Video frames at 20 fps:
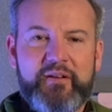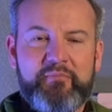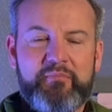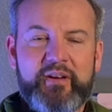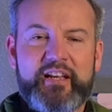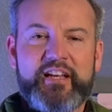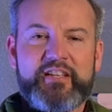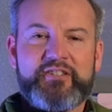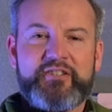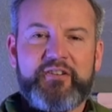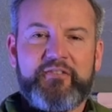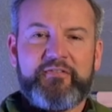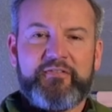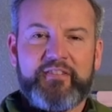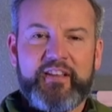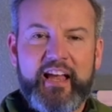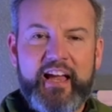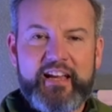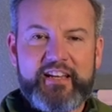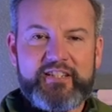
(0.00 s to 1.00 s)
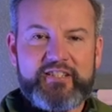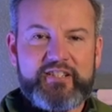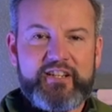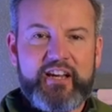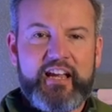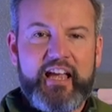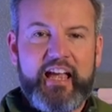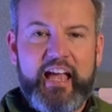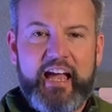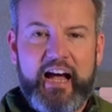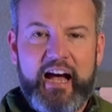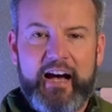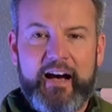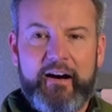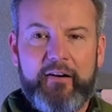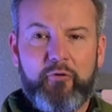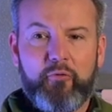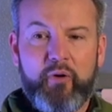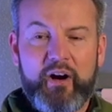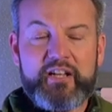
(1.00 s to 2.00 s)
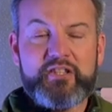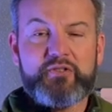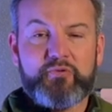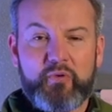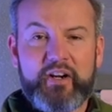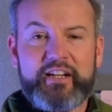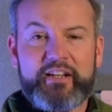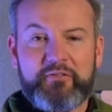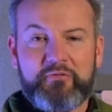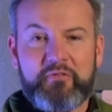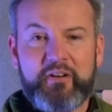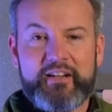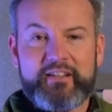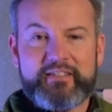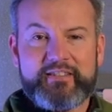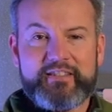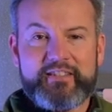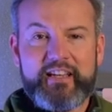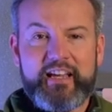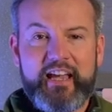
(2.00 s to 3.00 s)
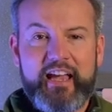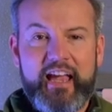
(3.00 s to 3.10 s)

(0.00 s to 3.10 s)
because your flesh uh, wants what it wants,